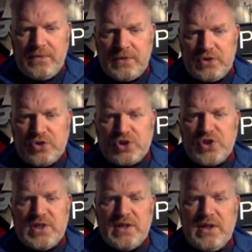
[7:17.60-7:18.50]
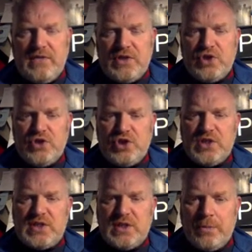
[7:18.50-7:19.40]
structures in the Vishnu
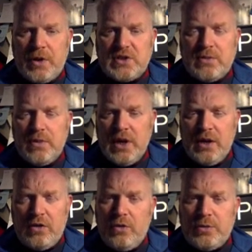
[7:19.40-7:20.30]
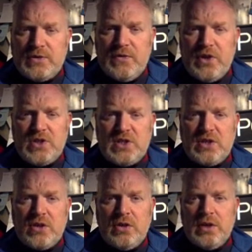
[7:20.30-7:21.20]
schist at the bottom are almost
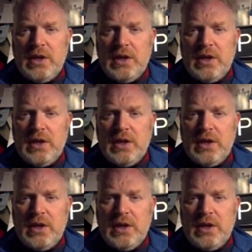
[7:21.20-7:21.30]
vertical.